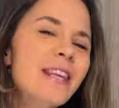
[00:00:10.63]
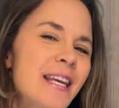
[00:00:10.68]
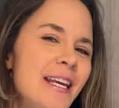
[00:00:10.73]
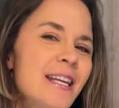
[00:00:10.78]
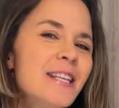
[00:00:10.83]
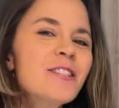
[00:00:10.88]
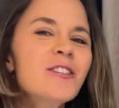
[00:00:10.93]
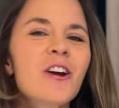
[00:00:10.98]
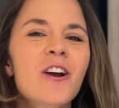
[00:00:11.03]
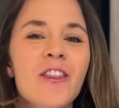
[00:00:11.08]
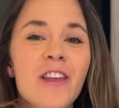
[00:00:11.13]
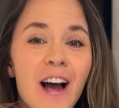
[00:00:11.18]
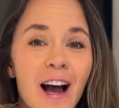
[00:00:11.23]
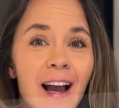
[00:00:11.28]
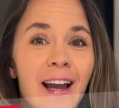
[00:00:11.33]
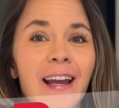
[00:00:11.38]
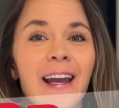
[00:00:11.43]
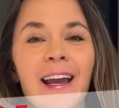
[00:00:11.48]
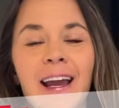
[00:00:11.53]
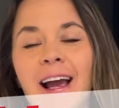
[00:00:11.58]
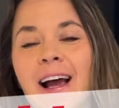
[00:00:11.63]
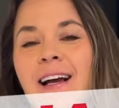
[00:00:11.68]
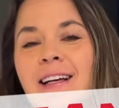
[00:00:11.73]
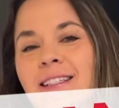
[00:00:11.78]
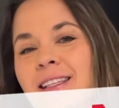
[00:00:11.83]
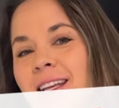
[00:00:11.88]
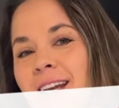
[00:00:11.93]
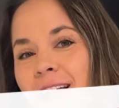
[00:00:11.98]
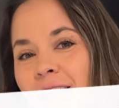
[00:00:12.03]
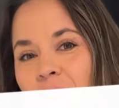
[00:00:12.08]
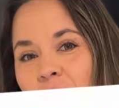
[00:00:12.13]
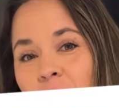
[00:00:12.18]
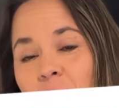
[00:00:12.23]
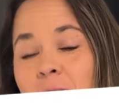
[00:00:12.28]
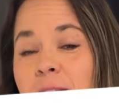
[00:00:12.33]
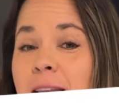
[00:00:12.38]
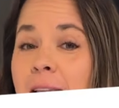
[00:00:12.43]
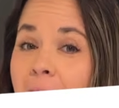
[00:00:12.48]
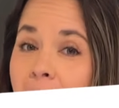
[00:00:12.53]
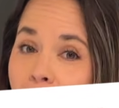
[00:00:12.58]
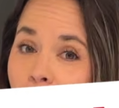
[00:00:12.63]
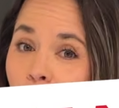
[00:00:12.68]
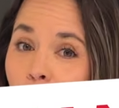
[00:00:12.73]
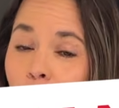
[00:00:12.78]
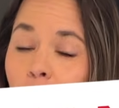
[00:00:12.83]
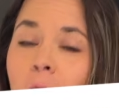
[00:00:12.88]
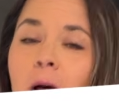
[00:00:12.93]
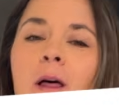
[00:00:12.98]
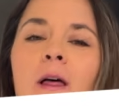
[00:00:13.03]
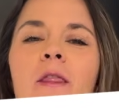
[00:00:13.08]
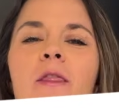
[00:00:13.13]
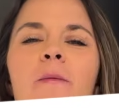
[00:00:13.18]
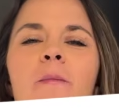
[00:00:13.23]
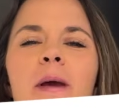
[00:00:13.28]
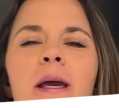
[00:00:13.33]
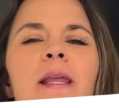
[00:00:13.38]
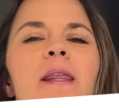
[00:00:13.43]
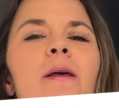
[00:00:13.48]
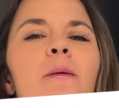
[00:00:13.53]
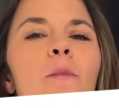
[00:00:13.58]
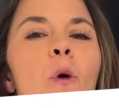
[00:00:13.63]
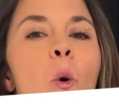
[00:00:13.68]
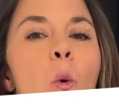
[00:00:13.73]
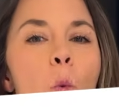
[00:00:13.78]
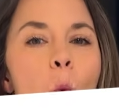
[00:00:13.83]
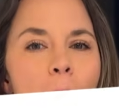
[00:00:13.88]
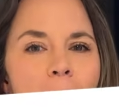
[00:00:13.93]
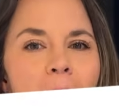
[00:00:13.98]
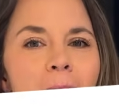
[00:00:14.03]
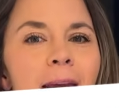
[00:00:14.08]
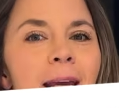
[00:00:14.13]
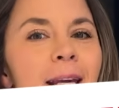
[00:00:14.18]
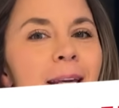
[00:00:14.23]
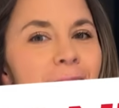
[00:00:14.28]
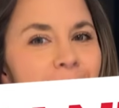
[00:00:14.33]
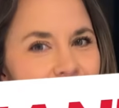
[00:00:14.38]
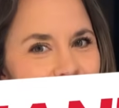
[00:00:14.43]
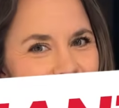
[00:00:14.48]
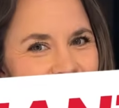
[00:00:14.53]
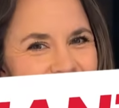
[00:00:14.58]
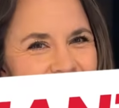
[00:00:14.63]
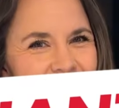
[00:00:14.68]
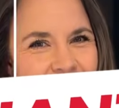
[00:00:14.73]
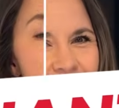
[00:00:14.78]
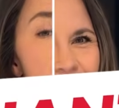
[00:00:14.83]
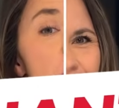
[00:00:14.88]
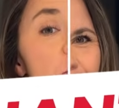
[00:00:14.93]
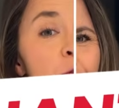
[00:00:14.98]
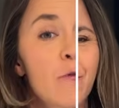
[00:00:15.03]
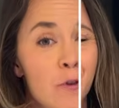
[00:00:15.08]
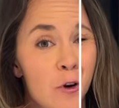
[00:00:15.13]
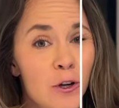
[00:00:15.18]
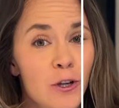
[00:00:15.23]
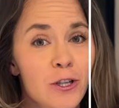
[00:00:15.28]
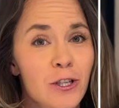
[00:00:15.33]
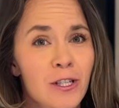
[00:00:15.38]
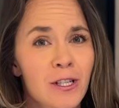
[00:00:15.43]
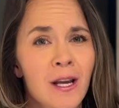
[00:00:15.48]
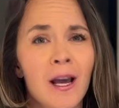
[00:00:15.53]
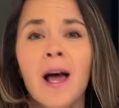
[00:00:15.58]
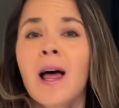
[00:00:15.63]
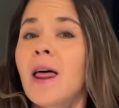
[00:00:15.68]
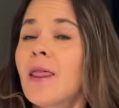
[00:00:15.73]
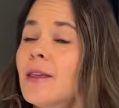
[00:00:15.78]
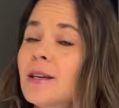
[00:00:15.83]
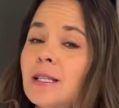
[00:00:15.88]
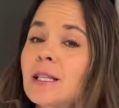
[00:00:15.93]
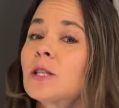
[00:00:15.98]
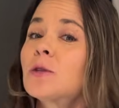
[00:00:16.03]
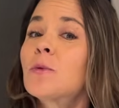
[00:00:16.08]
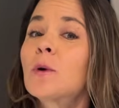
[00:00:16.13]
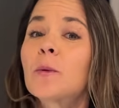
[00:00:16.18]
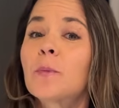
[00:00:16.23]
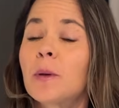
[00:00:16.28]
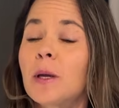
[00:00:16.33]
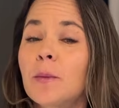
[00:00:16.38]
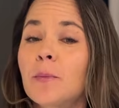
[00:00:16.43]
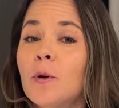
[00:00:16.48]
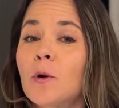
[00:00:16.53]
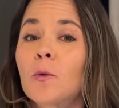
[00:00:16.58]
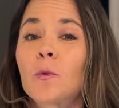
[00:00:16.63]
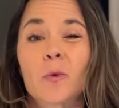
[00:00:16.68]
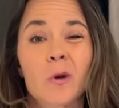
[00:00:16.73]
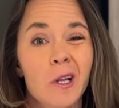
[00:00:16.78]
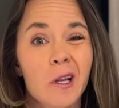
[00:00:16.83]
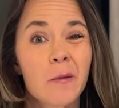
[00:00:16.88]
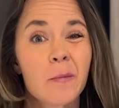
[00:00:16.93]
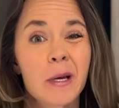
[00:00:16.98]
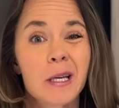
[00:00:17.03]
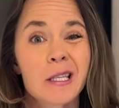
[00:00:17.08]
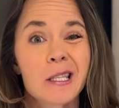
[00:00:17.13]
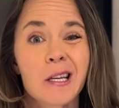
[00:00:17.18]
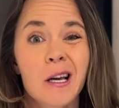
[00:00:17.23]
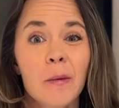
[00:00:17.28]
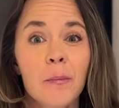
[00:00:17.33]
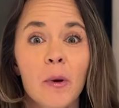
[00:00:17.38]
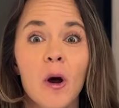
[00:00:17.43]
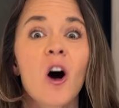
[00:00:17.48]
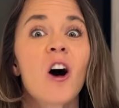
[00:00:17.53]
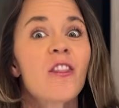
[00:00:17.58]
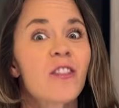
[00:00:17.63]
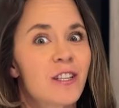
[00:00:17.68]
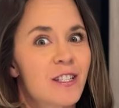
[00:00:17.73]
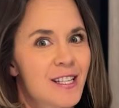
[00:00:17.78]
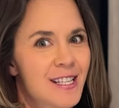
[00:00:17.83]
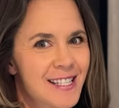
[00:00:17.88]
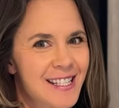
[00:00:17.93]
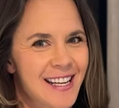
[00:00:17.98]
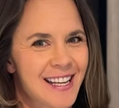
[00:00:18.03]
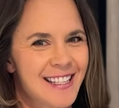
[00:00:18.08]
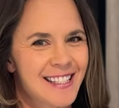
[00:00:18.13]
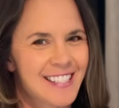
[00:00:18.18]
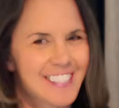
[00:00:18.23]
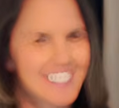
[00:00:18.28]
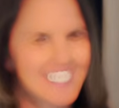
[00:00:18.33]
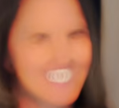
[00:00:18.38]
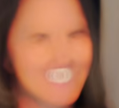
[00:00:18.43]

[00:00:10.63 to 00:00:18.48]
these are the hiking hacks that I use now that make them way easier. First, this is where people really mess up on the descent.